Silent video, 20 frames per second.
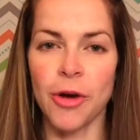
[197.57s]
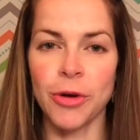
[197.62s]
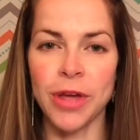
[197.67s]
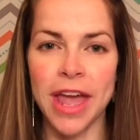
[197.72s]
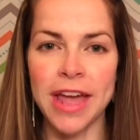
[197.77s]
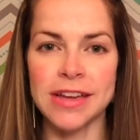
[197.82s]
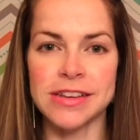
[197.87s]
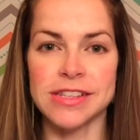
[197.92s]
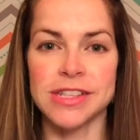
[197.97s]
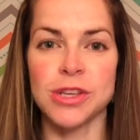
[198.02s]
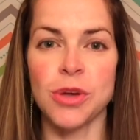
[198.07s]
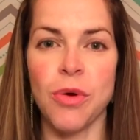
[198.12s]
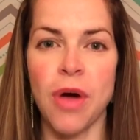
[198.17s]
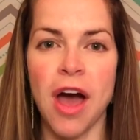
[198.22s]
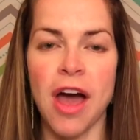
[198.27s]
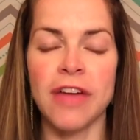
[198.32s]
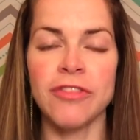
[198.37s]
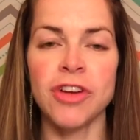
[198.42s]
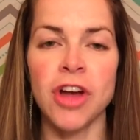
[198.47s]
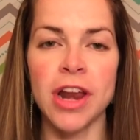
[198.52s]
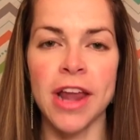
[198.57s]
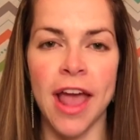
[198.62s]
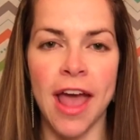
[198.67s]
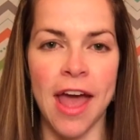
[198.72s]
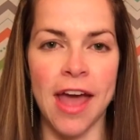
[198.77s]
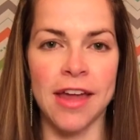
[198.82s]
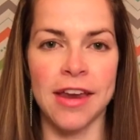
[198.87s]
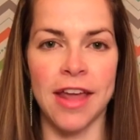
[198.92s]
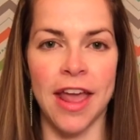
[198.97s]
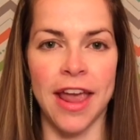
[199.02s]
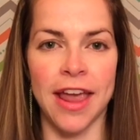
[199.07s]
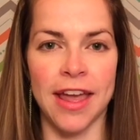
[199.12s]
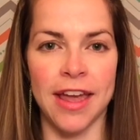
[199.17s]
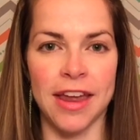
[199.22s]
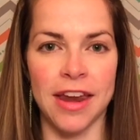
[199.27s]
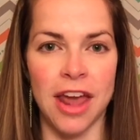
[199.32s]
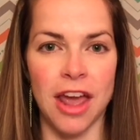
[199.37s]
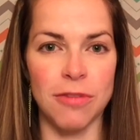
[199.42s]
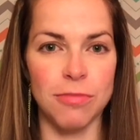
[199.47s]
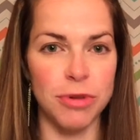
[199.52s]
Okay, so I've gone ahead
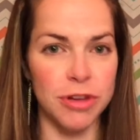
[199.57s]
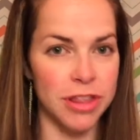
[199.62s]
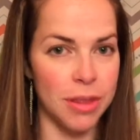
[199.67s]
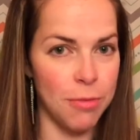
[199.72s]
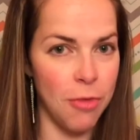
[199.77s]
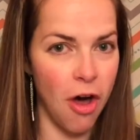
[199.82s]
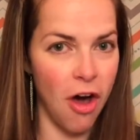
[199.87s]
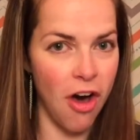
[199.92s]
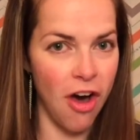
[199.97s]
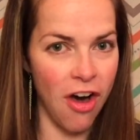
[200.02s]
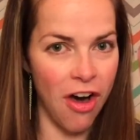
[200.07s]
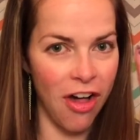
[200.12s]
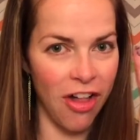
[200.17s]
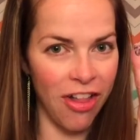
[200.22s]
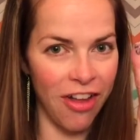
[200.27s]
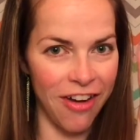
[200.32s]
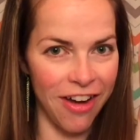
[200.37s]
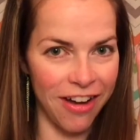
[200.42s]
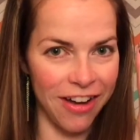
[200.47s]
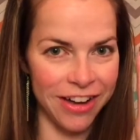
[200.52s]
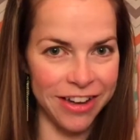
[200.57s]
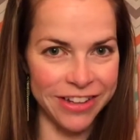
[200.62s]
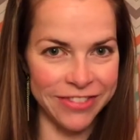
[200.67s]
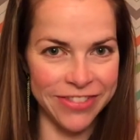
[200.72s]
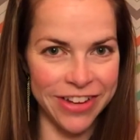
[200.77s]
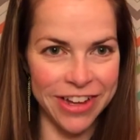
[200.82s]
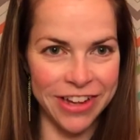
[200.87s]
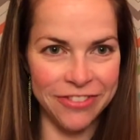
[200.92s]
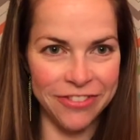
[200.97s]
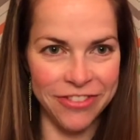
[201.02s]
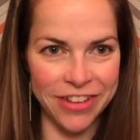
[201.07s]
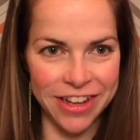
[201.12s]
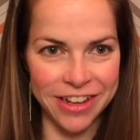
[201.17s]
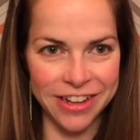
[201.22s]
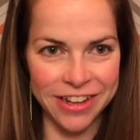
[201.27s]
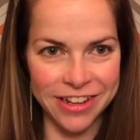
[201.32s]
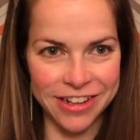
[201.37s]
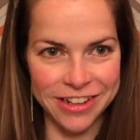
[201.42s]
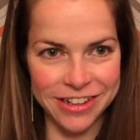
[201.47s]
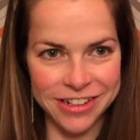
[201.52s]
and I put them all on my
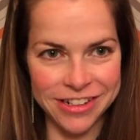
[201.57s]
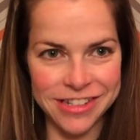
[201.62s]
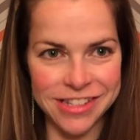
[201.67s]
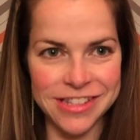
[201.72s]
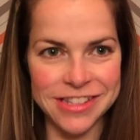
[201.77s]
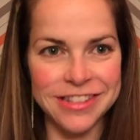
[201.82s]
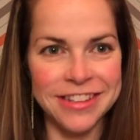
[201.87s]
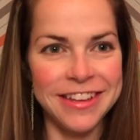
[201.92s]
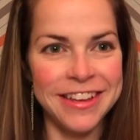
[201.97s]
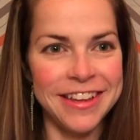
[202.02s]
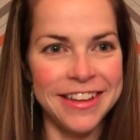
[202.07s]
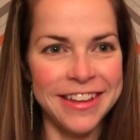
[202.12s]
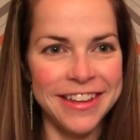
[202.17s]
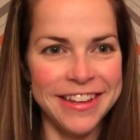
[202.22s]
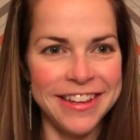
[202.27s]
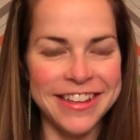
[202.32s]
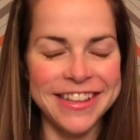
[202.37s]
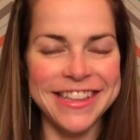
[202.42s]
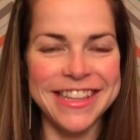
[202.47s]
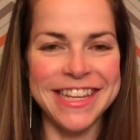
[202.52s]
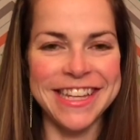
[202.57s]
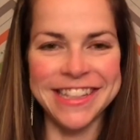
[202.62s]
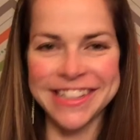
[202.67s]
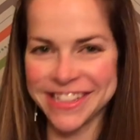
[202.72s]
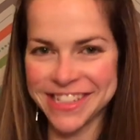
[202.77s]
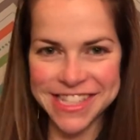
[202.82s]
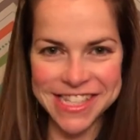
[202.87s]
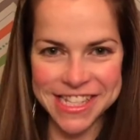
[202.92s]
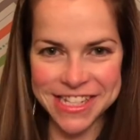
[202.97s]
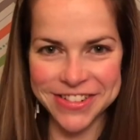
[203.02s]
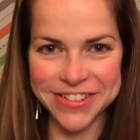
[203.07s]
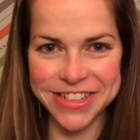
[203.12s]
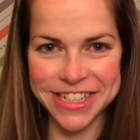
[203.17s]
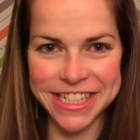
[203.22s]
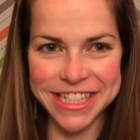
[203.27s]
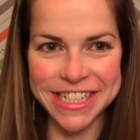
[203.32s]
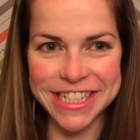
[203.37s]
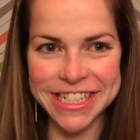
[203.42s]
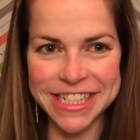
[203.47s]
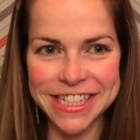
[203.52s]
fingers. They look so
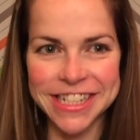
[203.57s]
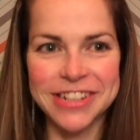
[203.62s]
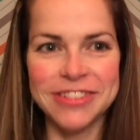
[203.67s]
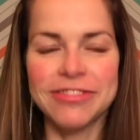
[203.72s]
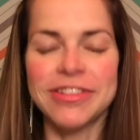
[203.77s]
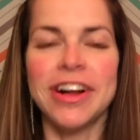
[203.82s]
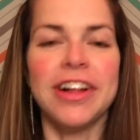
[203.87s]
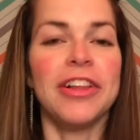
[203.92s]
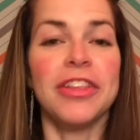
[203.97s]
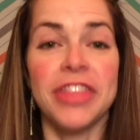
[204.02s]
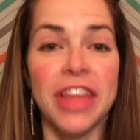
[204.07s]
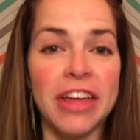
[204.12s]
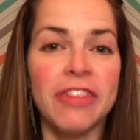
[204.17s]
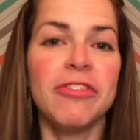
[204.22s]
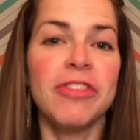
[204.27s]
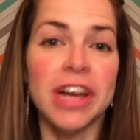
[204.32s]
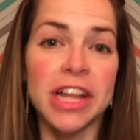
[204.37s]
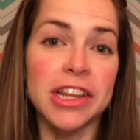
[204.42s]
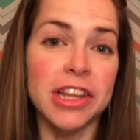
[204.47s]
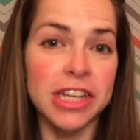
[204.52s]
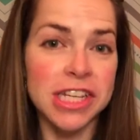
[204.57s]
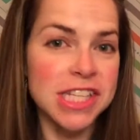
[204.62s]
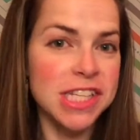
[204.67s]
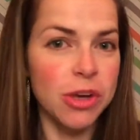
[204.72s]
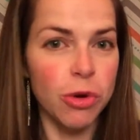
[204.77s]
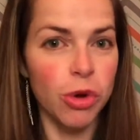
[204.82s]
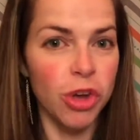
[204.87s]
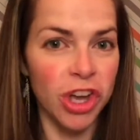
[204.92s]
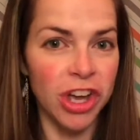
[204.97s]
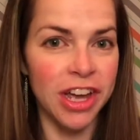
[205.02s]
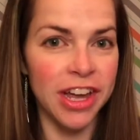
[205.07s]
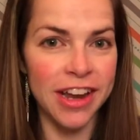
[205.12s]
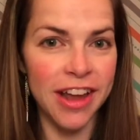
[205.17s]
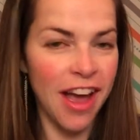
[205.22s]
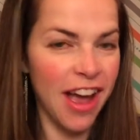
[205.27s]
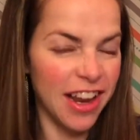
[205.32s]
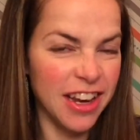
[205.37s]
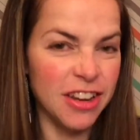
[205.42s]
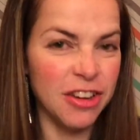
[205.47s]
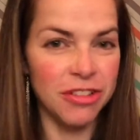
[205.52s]
good. Well, they will look so
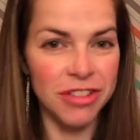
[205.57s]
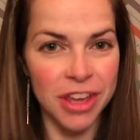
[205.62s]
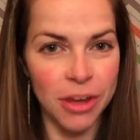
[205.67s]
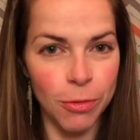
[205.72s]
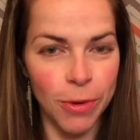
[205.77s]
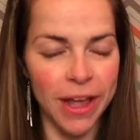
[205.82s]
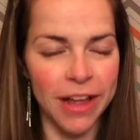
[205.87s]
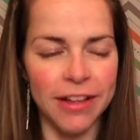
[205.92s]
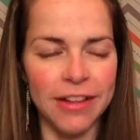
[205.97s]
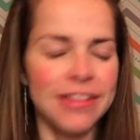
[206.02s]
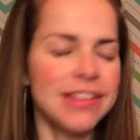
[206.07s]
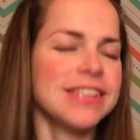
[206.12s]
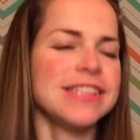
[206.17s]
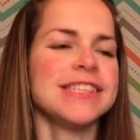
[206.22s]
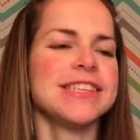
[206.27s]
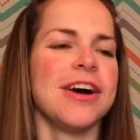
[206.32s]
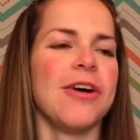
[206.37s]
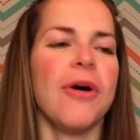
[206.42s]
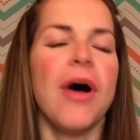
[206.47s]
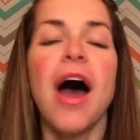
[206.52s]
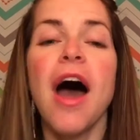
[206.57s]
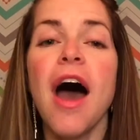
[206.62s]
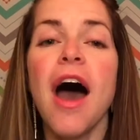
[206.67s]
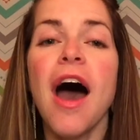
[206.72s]
good. I know they will. So,